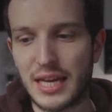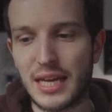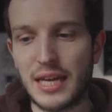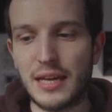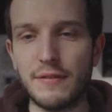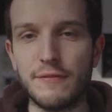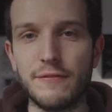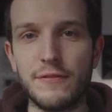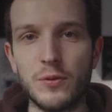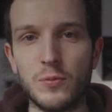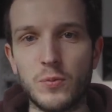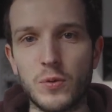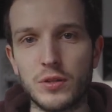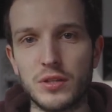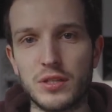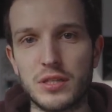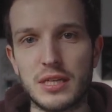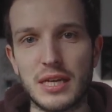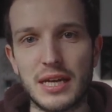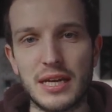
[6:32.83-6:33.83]
If you
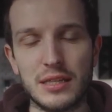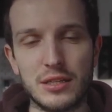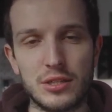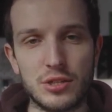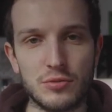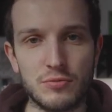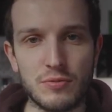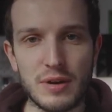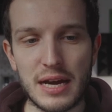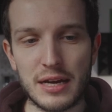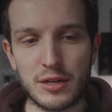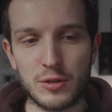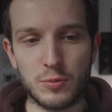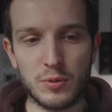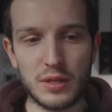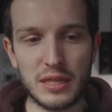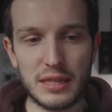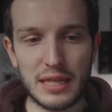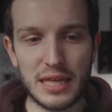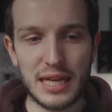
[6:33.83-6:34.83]
want to interact
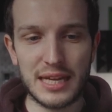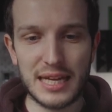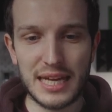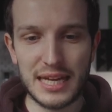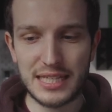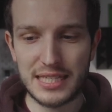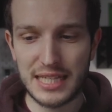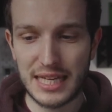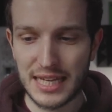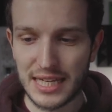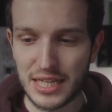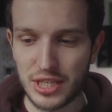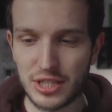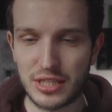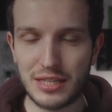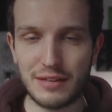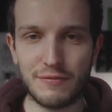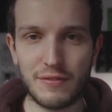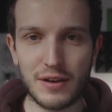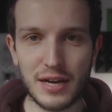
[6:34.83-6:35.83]
with each
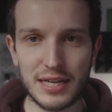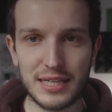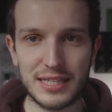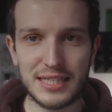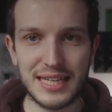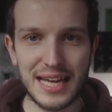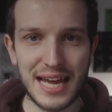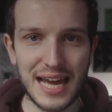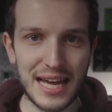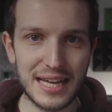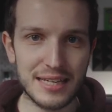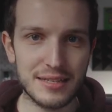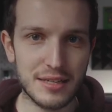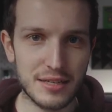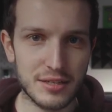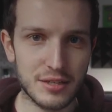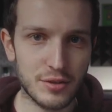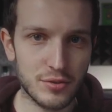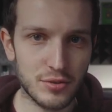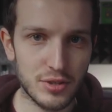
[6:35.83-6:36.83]
device as
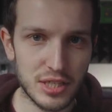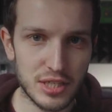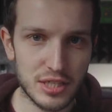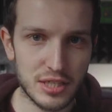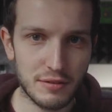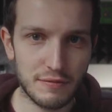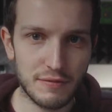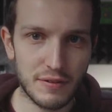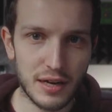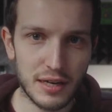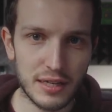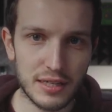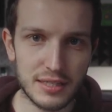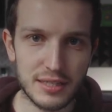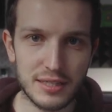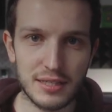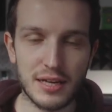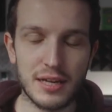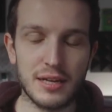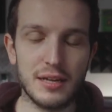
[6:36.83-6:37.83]
its own each
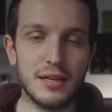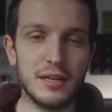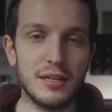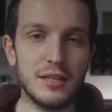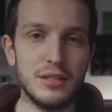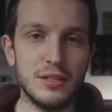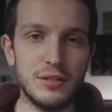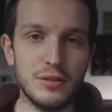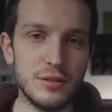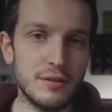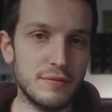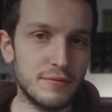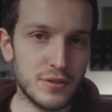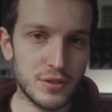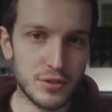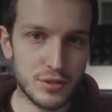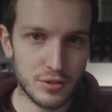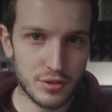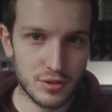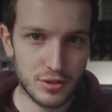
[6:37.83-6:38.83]
device,
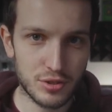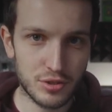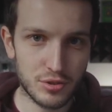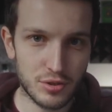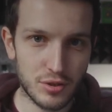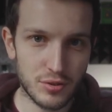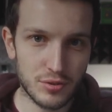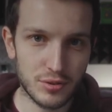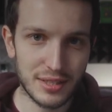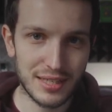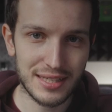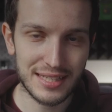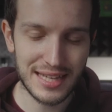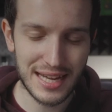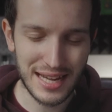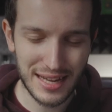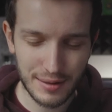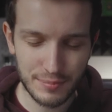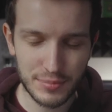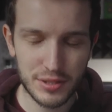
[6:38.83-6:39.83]
universal control is
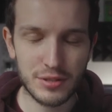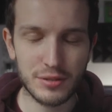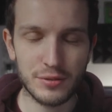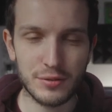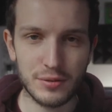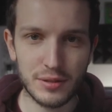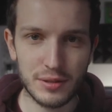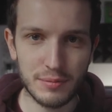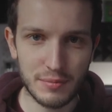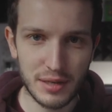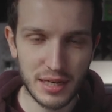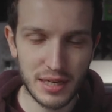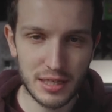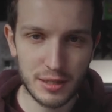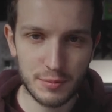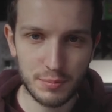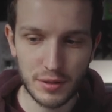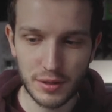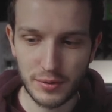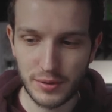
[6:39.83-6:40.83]
absolutely
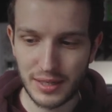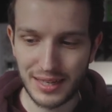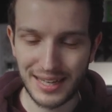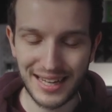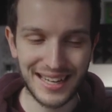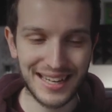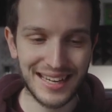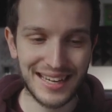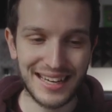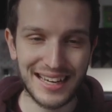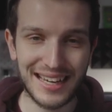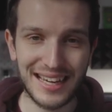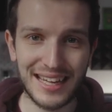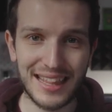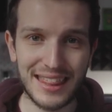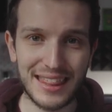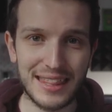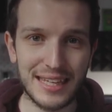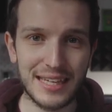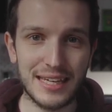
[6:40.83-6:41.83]
mind blowing. And I
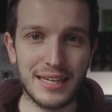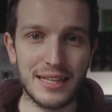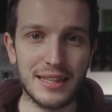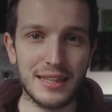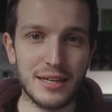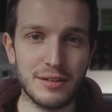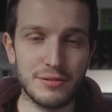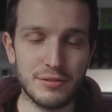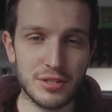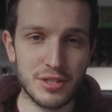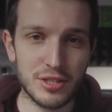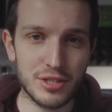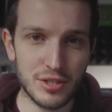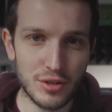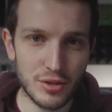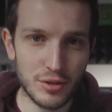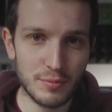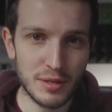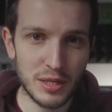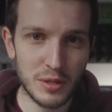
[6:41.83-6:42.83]
think there are
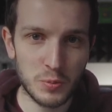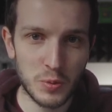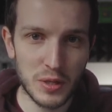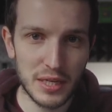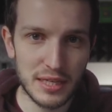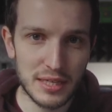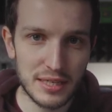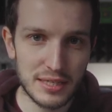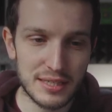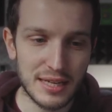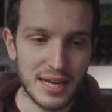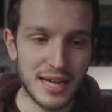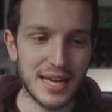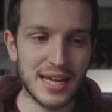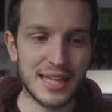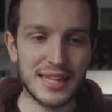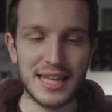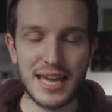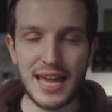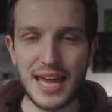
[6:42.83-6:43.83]
so many ways
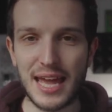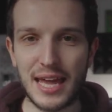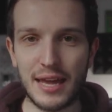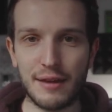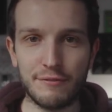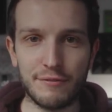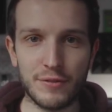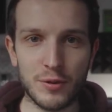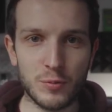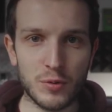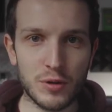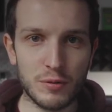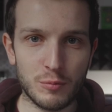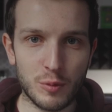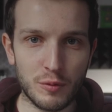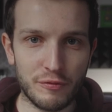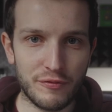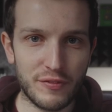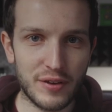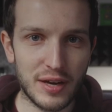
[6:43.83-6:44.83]
that everyone
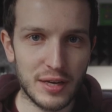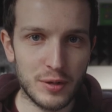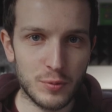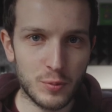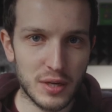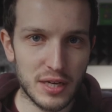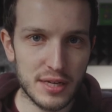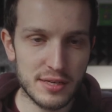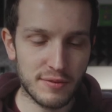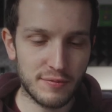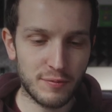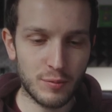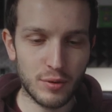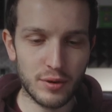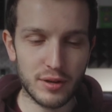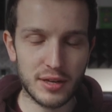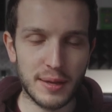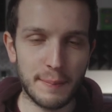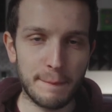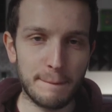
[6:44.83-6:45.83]
will find ways of
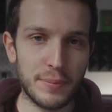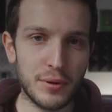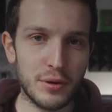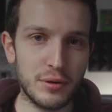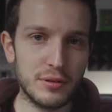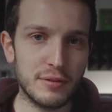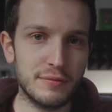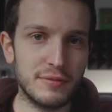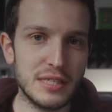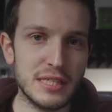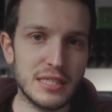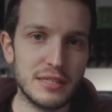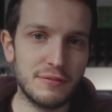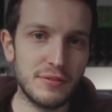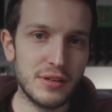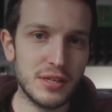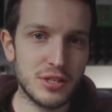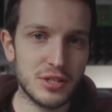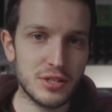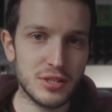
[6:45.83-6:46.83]
working both of these
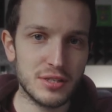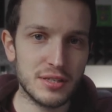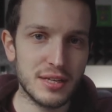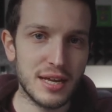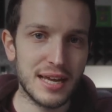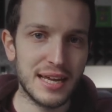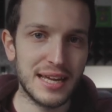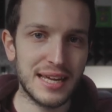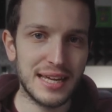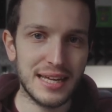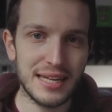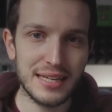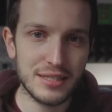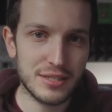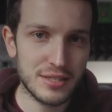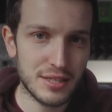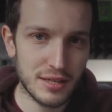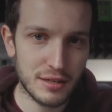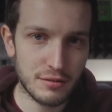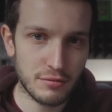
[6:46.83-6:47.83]
features
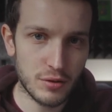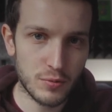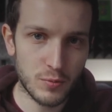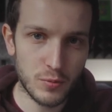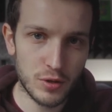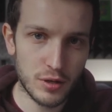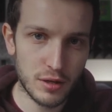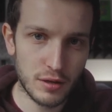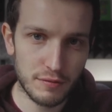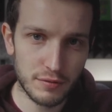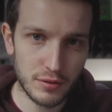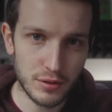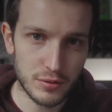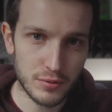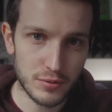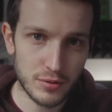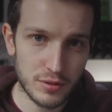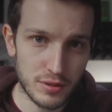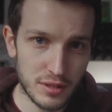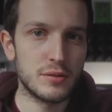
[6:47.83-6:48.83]
into their own
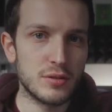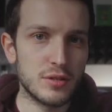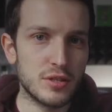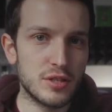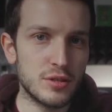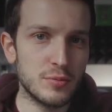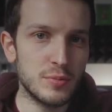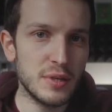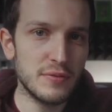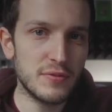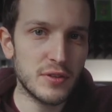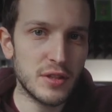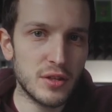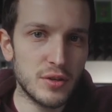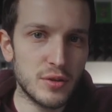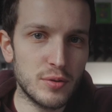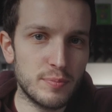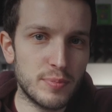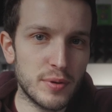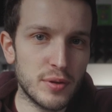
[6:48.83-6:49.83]
workflows. So even
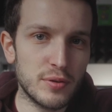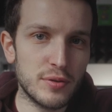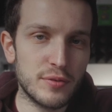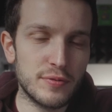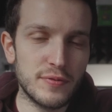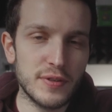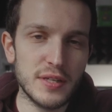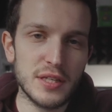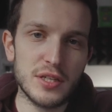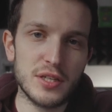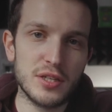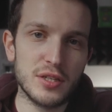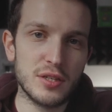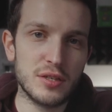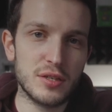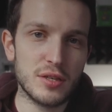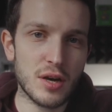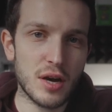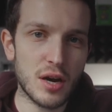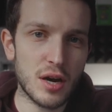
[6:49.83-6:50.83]
though both
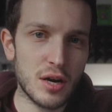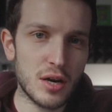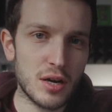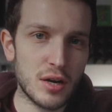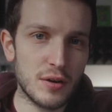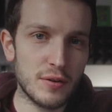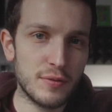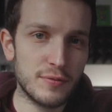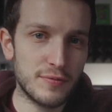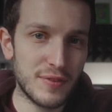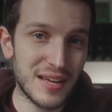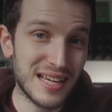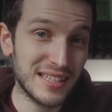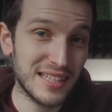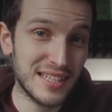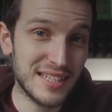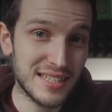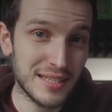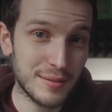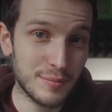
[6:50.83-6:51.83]
features are
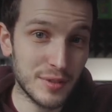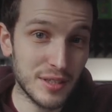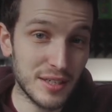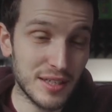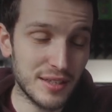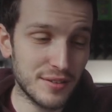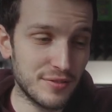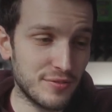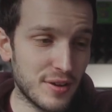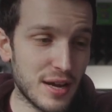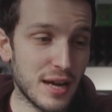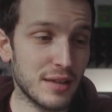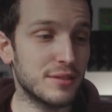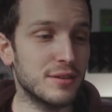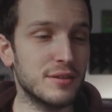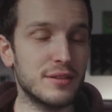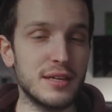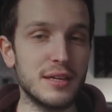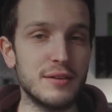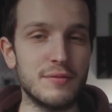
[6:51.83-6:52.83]
fairly similar in the fact
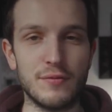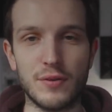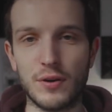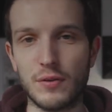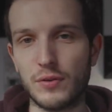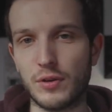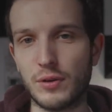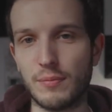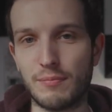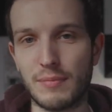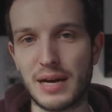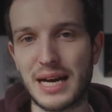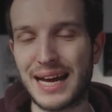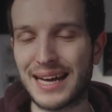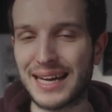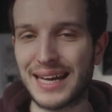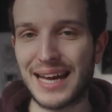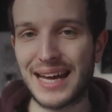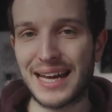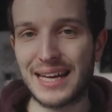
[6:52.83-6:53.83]
that they involve your
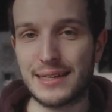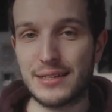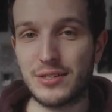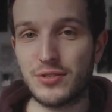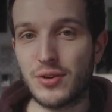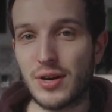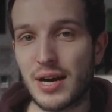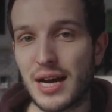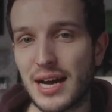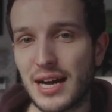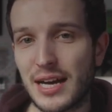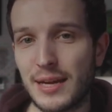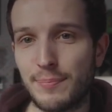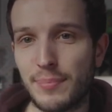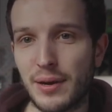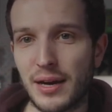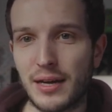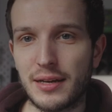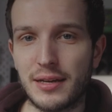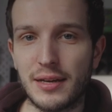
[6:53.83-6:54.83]
Mac and your
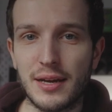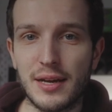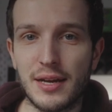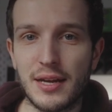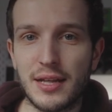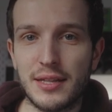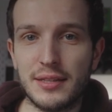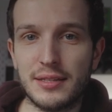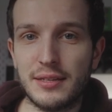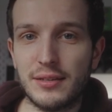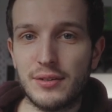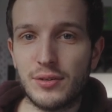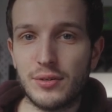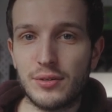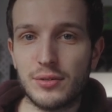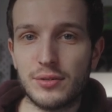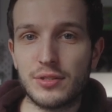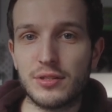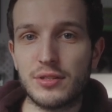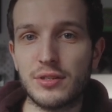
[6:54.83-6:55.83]
iPad, they are
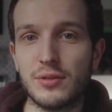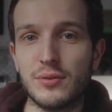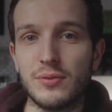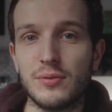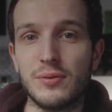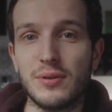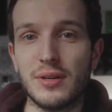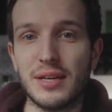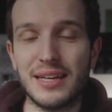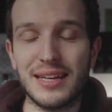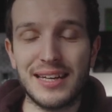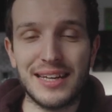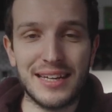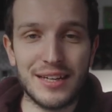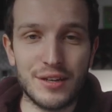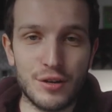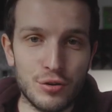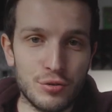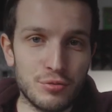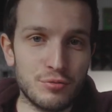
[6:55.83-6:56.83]
also
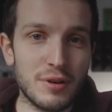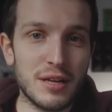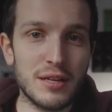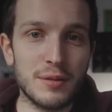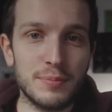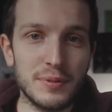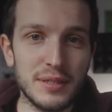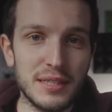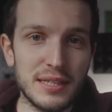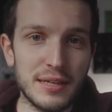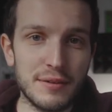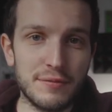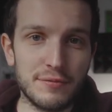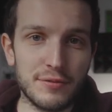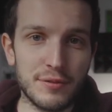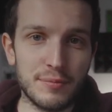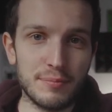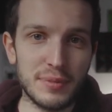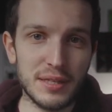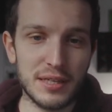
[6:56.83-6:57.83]
incredibly
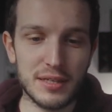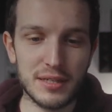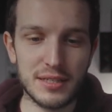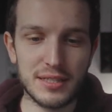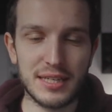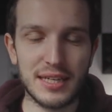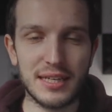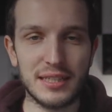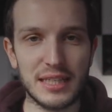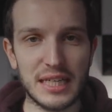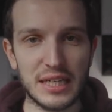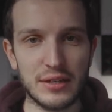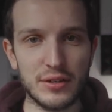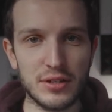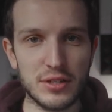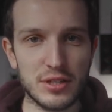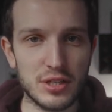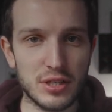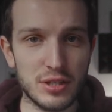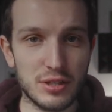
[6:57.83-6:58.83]
different because they allow you
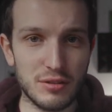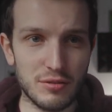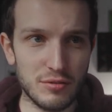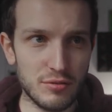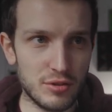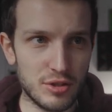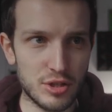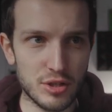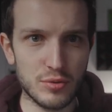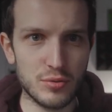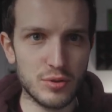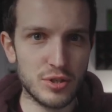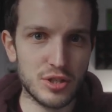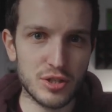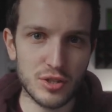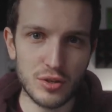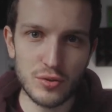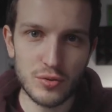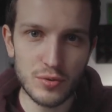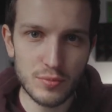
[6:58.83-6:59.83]
to do
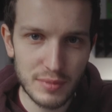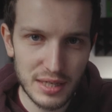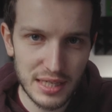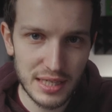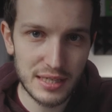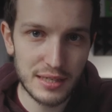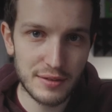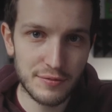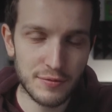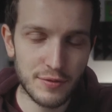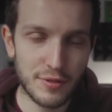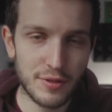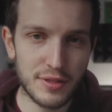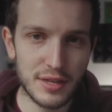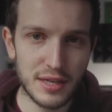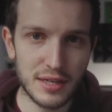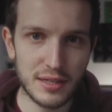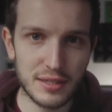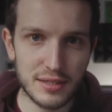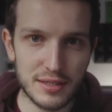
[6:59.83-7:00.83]
so many different
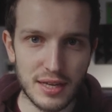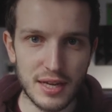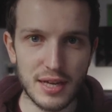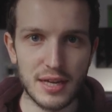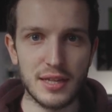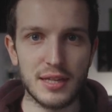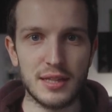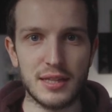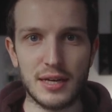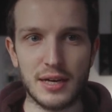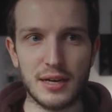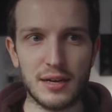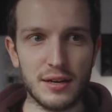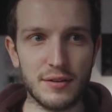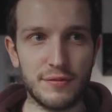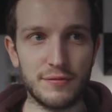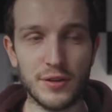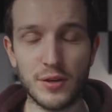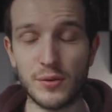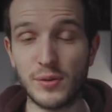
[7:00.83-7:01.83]
things that a
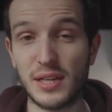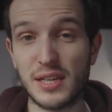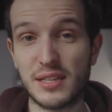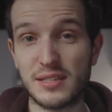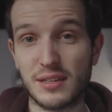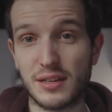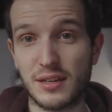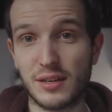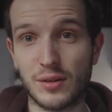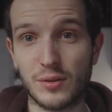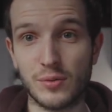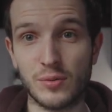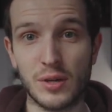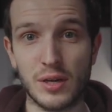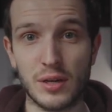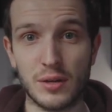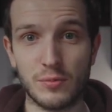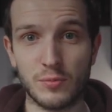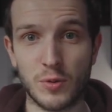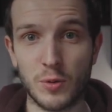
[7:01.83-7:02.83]
few years ago
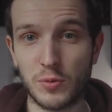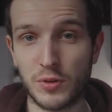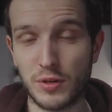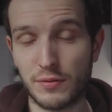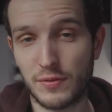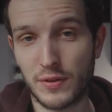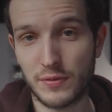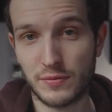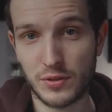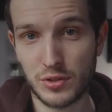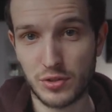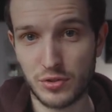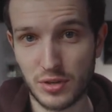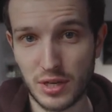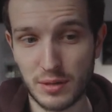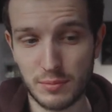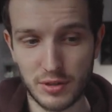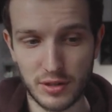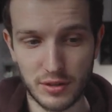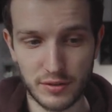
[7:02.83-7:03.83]
we wouldn't have even
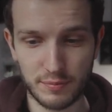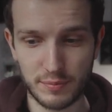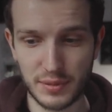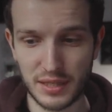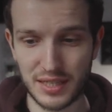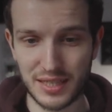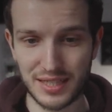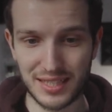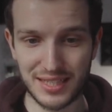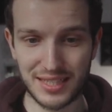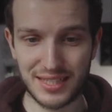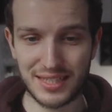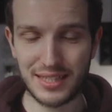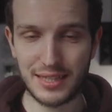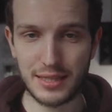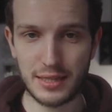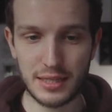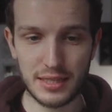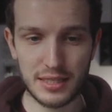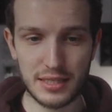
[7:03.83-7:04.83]
dreamed of because
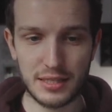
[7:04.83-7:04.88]
these